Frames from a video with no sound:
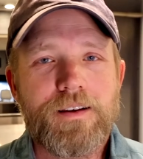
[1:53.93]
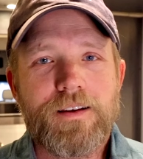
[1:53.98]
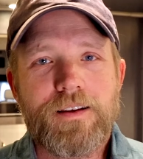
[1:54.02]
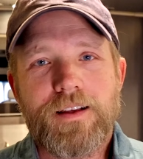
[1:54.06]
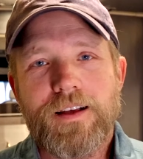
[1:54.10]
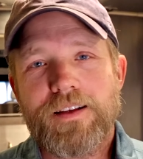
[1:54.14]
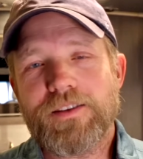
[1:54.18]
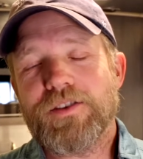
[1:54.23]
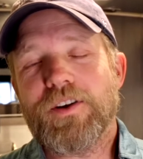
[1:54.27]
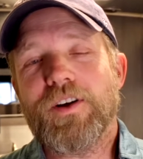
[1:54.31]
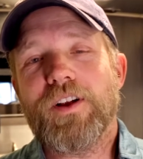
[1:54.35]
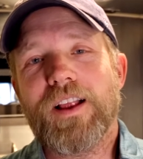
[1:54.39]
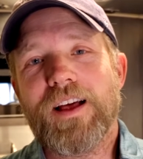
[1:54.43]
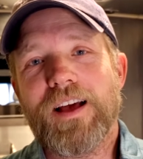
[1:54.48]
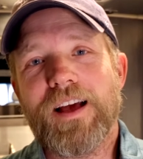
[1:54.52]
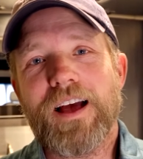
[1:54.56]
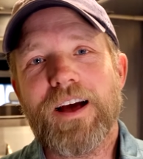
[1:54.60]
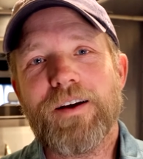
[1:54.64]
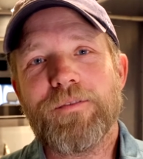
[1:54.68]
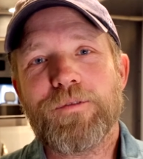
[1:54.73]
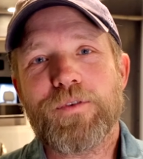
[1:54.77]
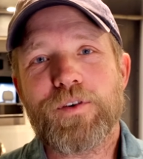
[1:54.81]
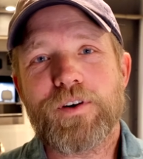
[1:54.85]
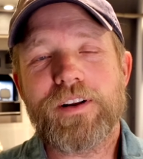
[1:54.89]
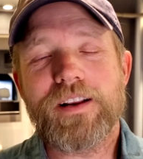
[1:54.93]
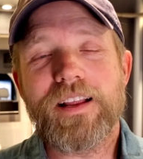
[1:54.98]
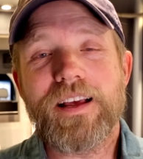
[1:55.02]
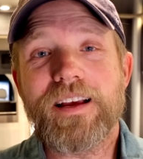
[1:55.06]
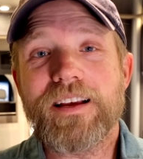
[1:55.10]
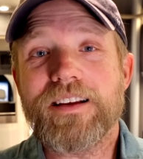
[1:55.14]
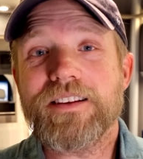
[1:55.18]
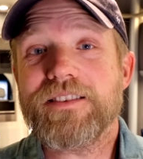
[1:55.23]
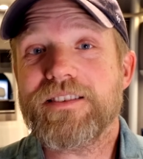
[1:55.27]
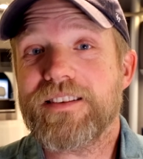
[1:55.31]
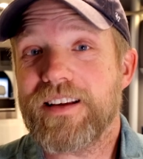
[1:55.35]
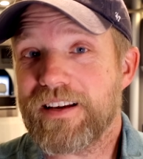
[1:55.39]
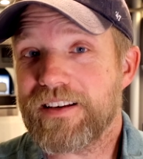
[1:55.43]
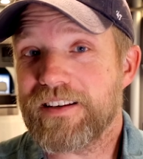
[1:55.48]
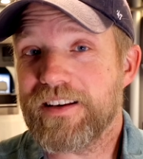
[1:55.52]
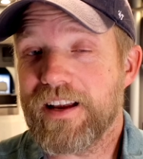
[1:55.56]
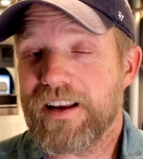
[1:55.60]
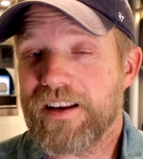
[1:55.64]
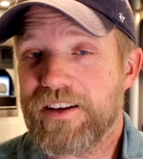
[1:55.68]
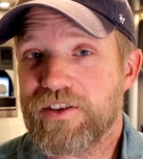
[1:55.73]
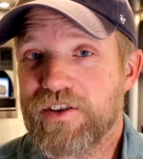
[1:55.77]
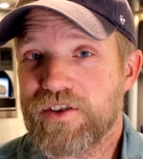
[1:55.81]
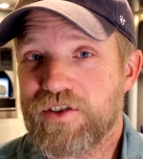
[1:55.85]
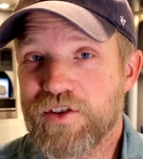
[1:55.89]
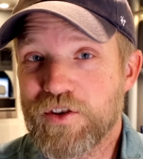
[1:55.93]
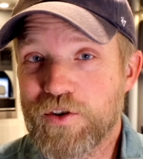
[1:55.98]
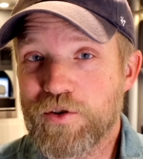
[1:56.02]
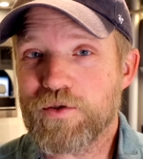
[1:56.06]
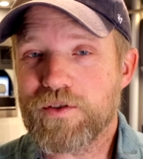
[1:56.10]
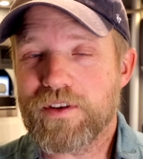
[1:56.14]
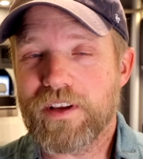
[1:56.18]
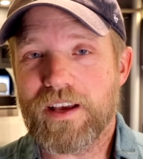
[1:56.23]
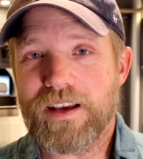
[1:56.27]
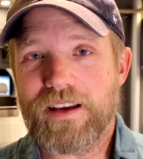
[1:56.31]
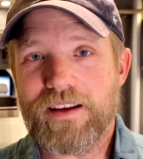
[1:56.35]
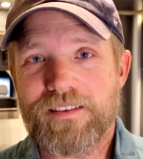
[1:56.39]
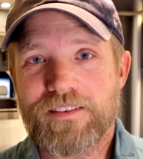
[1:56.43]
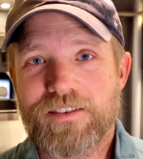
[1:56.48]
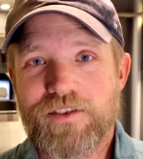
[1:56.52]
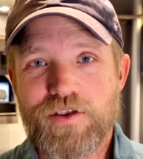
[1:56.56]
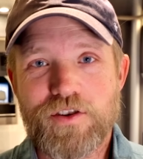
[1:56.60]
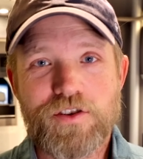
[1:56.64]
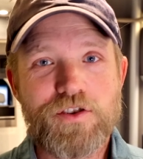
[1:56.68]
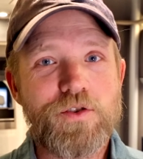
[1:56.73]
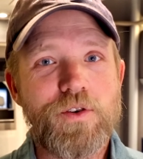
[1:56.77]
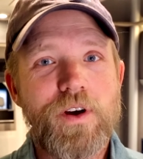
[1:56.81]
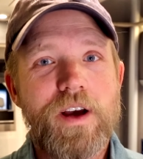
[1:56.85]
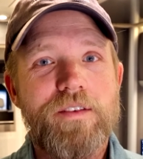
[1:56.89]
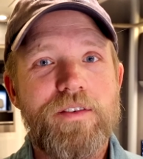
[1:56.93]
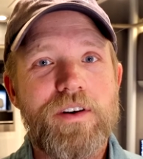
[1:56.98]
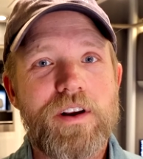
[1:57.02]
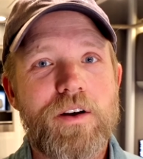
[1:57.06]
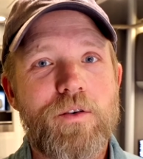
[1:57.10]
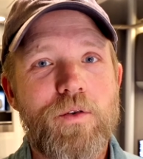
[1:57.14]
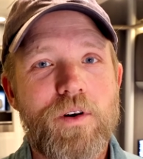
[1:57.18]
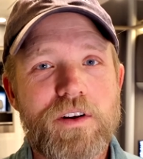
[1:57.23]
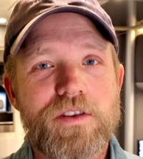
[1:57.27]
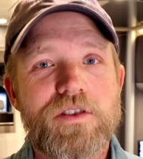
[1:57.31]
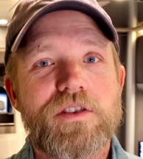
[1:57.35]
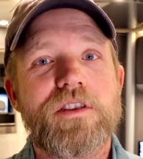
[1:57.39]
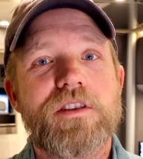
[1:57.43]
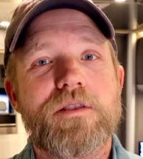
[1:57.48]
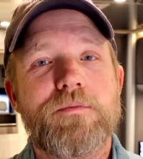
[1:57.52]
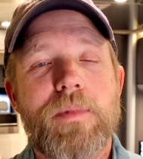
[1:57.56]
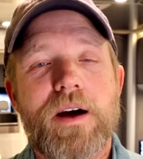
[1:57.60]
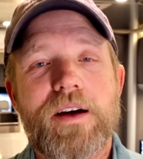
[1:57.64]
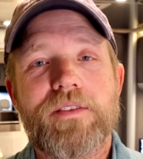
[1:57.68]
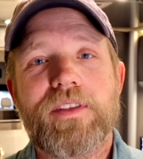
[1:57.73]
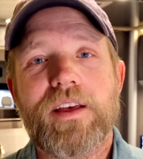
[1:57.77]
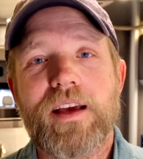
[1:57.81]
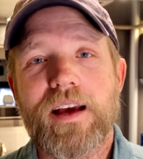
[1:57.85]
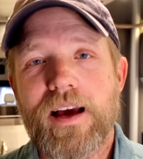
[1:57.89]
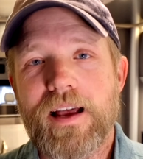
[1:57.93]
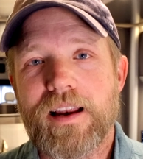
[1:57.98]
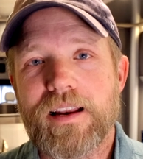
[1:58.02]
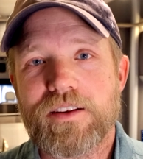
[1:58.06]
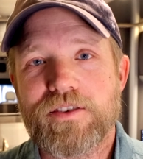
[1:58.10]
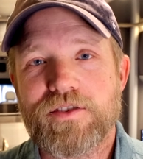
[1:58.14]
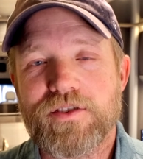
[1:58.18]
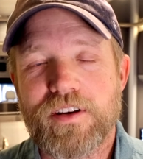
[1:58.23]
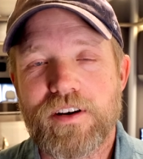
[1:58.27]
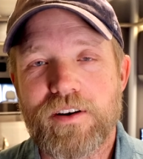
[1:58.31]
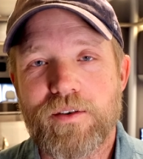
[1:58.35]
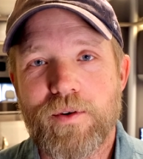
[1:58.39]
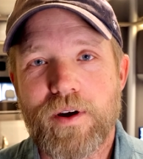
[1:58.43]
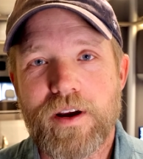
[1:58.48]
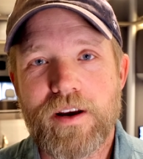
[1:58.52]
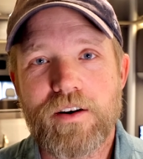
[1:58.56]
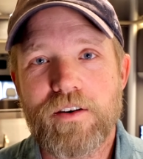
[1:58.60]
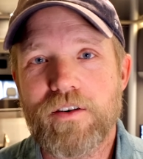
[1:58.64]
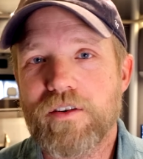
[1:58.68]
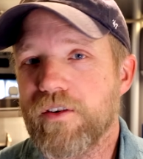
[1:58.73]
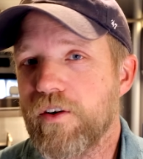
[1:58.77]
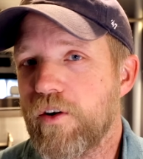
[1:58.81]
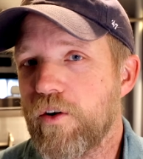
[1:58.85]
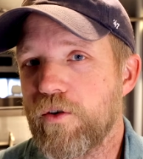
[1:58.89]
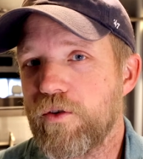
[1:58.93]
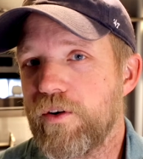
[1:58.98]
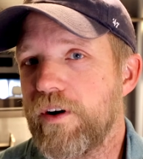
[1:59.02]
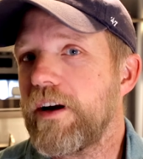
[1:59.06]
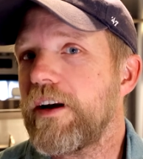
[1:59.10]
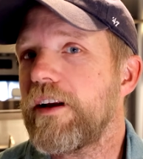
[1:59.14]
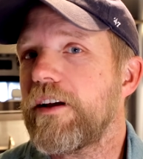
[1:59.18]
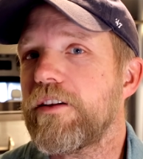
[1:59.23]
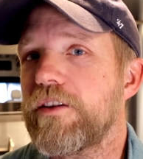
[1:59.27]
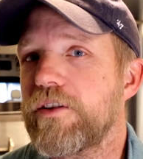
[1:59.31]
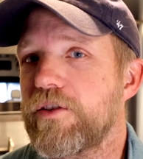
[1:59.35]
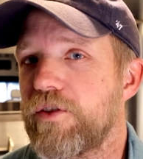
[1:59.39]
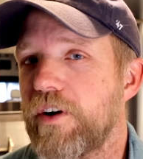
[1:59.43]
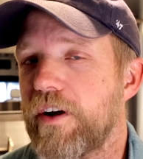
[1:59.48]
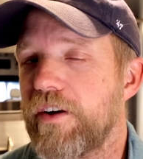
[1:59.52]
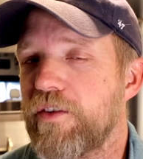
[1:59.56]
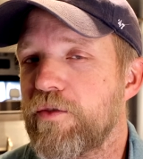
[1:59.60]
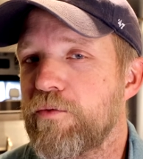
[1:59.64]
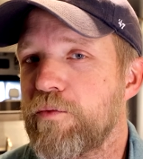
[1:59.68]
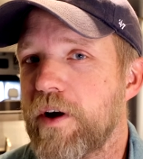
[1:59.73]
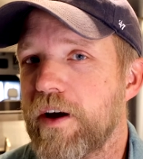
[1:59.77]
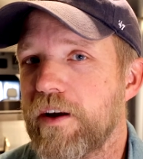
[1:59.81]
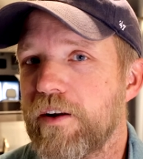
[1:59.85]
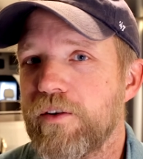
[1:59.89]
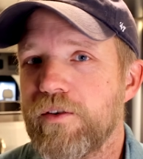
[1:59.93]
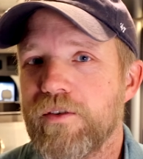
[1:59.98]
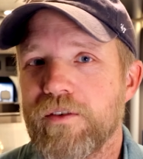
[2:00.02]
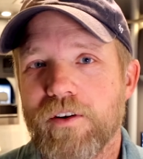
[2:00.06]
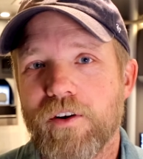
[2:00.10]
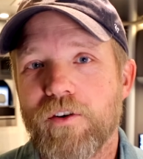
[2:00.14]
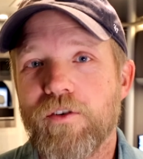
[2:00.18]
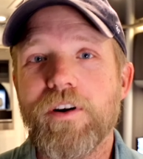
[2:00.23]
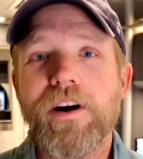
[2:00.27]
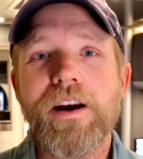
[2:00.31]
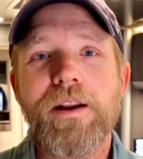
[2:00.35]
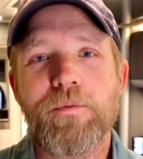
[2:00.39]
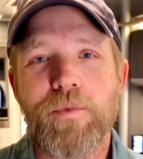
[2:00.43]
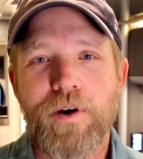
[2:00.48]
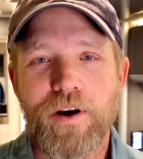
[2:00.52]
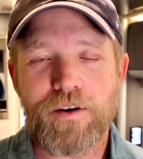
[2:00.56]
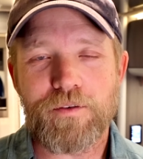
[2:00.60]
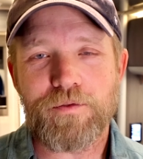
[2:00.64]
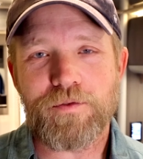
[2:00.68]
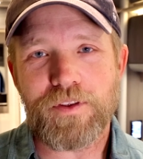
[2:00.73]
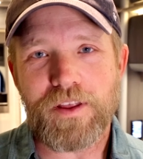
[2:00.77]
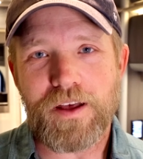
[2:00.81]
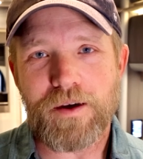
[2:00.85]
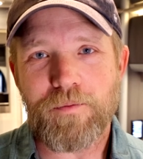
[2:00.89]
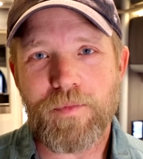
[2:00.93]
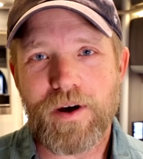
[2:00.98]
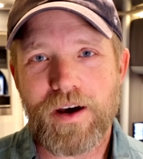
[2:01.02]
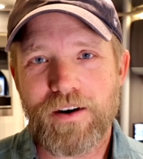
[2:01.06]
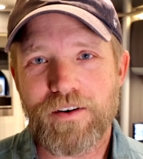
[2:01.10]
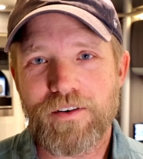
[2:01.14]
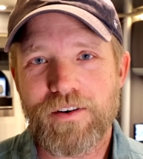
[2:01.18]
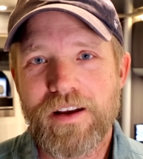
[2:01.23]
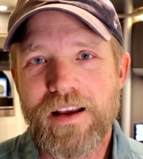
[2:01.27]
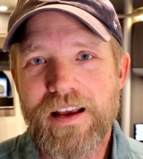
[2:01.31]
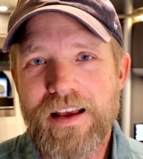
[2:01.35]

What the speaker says: That's all I have for today's Technology Tuesday. Should you have any questions about the Atlas generator or any other driving model, or any model for that matter,